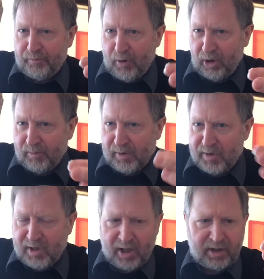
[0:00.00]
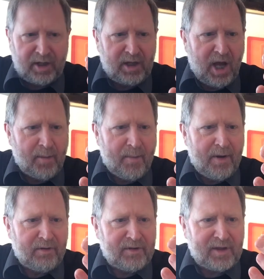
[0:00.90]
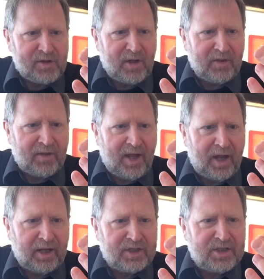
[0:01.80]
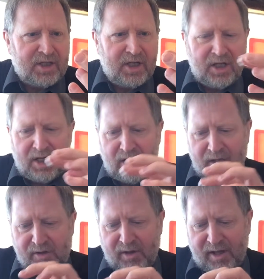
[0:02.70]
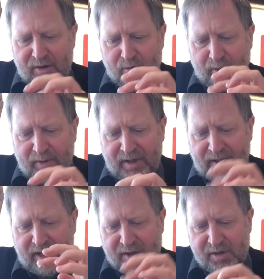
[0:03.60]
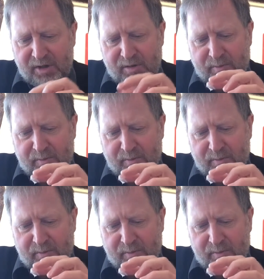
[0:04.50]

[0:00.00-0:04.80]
polymers like carbomer and things like that. So that's what I would guess it's